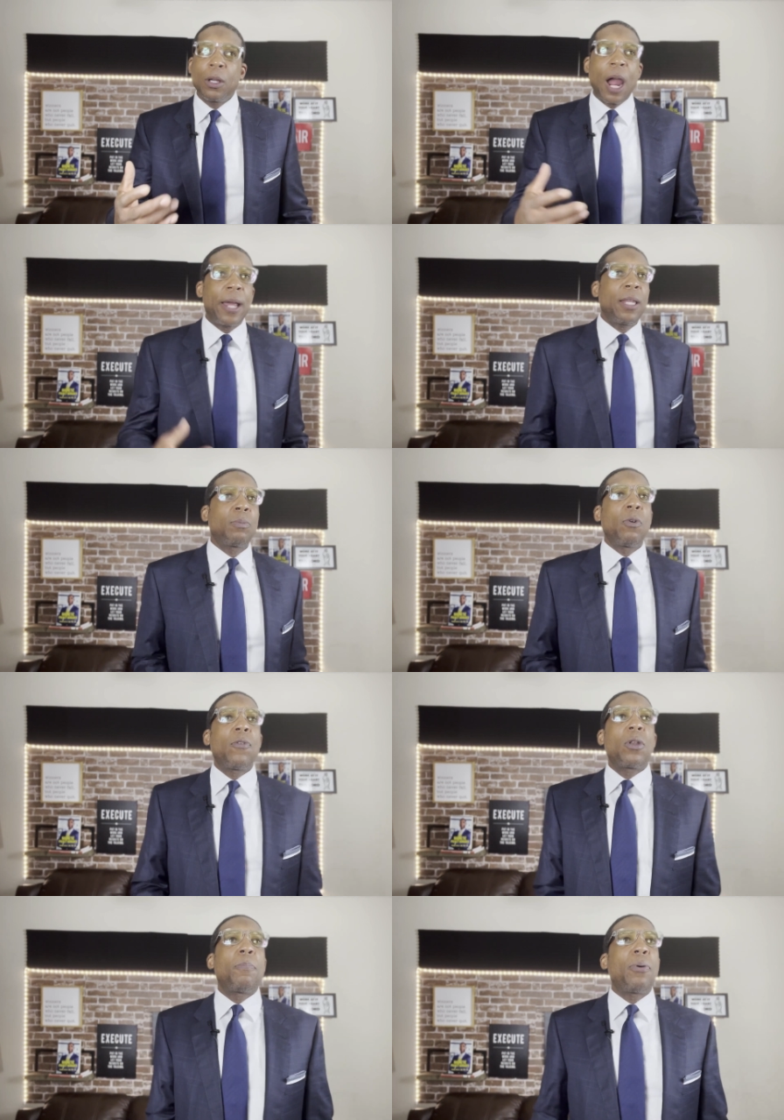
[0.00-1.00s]
All right, let's move
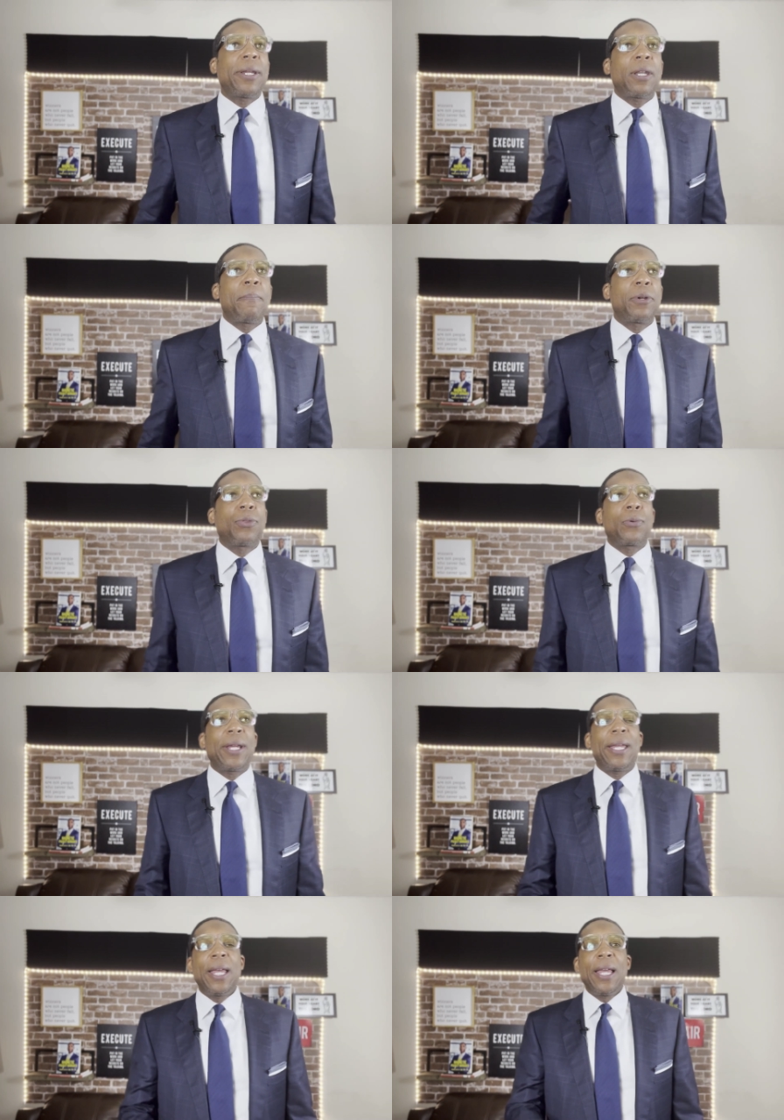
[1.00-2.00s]
on to point number
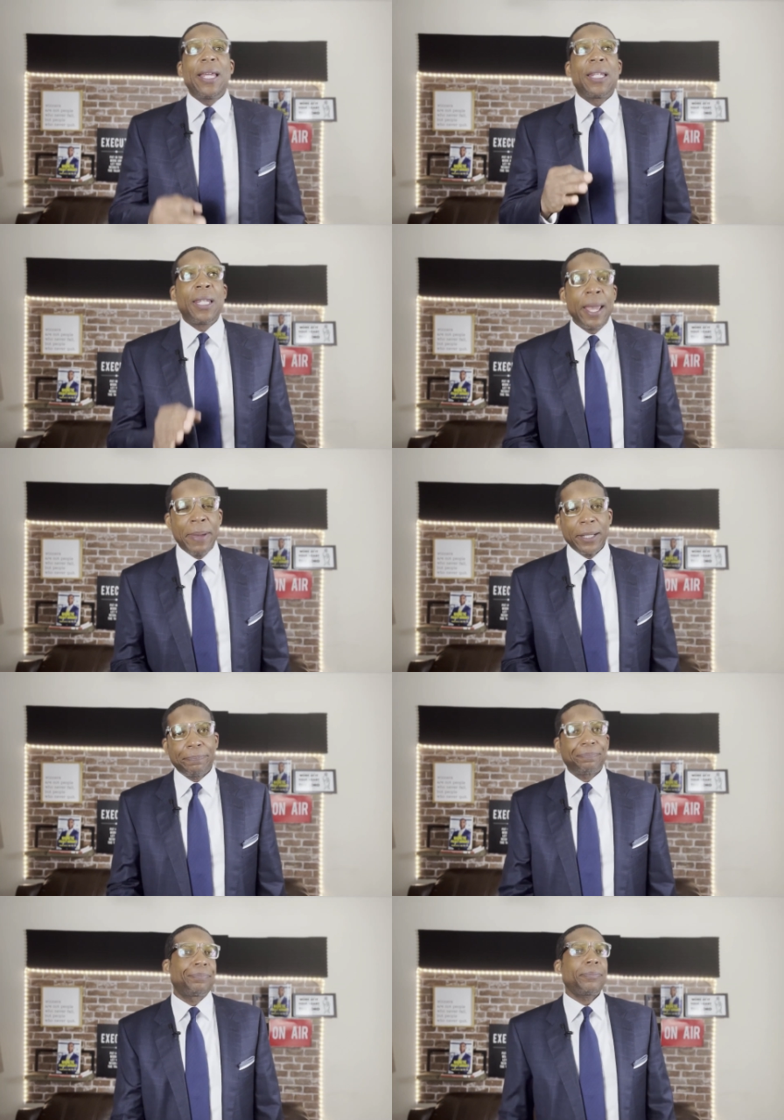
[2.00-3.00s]
three limit
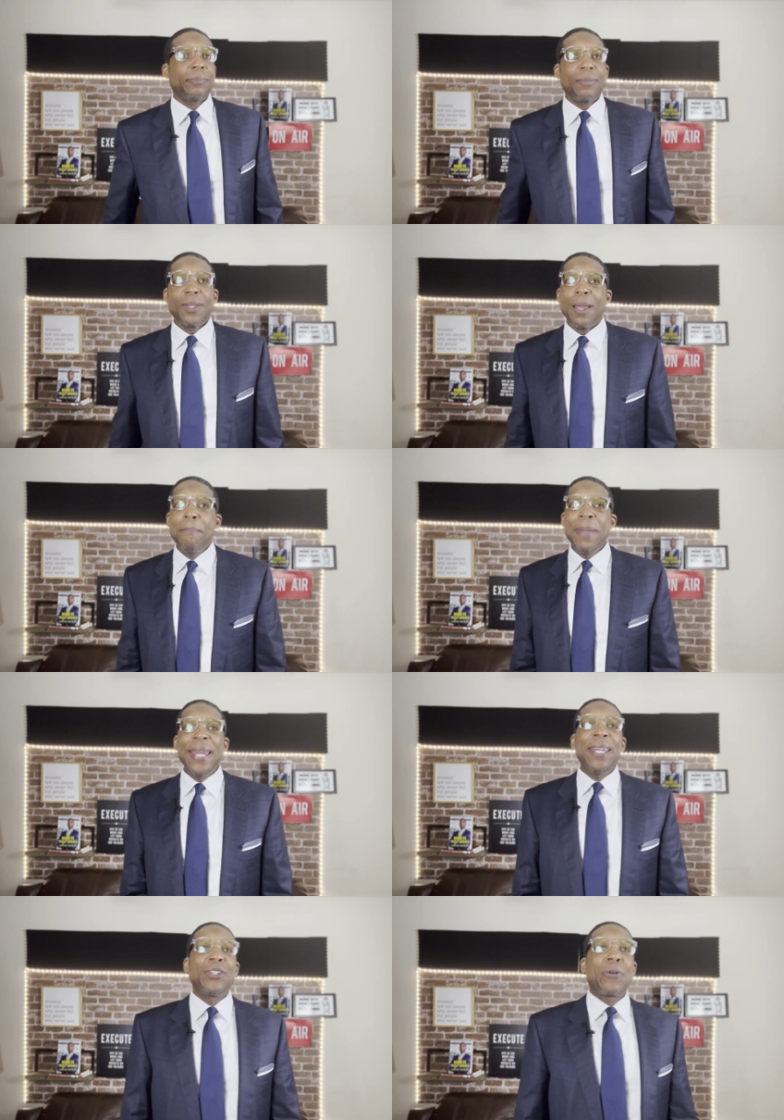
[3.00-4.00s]

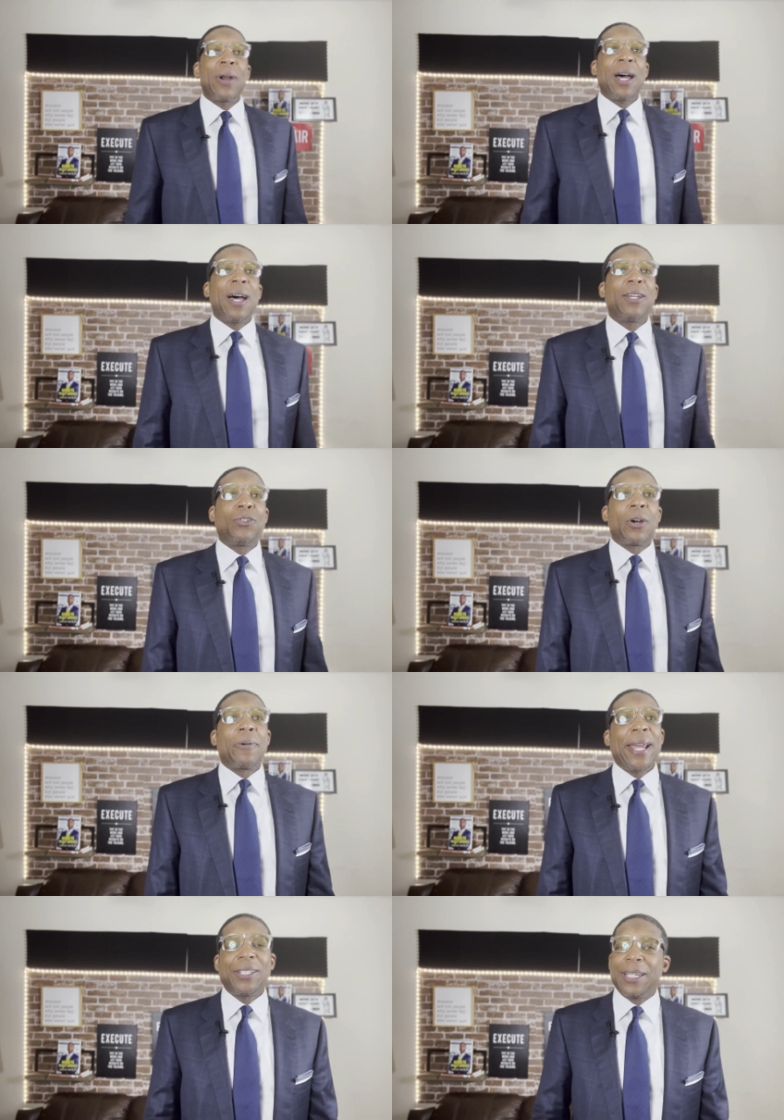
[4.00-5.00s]
meeting dur- uh,
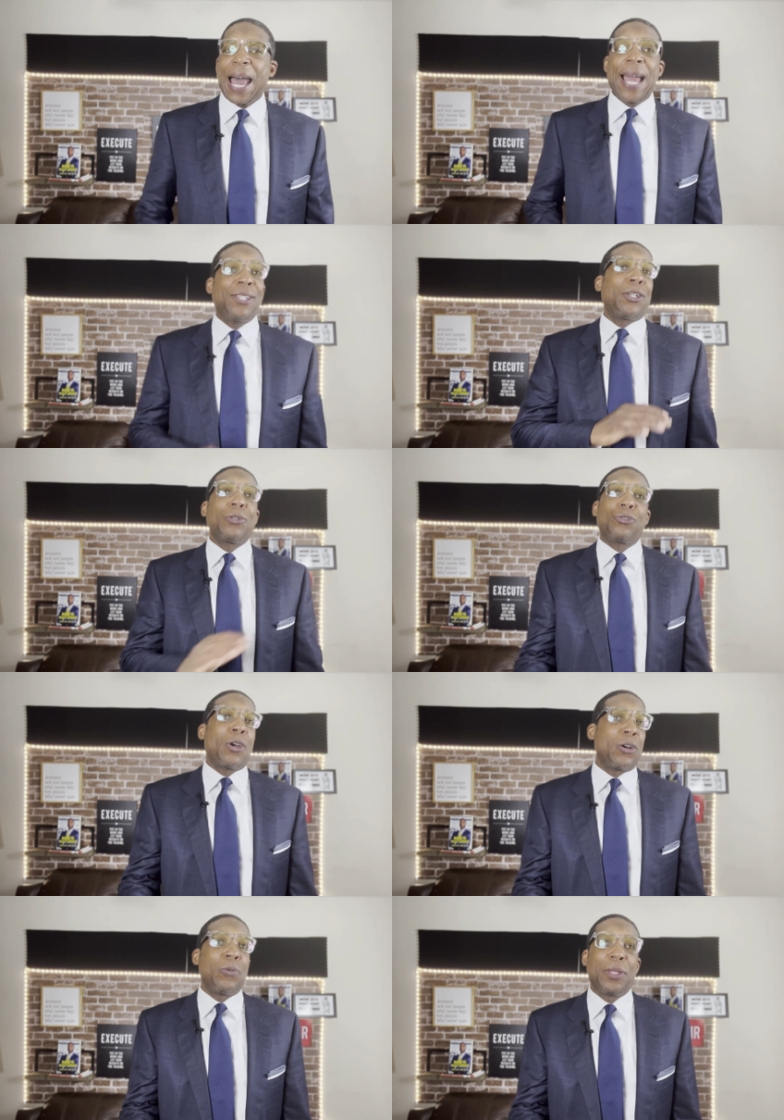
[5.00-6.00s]
duration. I still
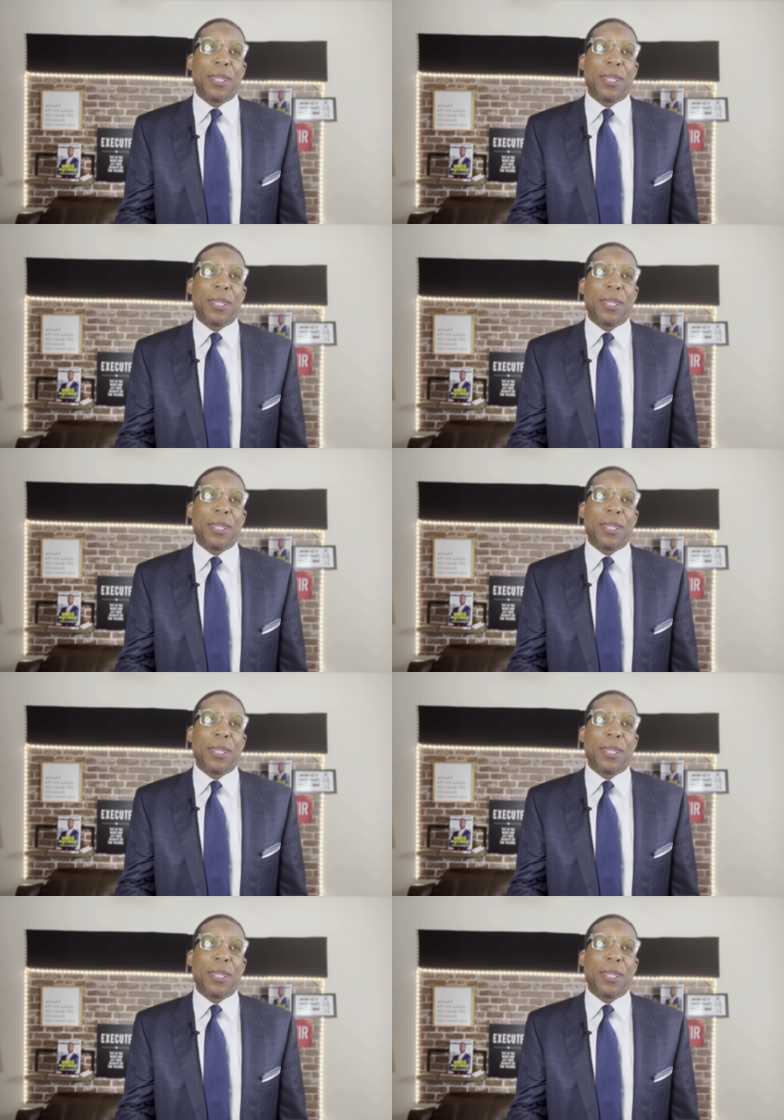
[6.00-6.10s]
struggle with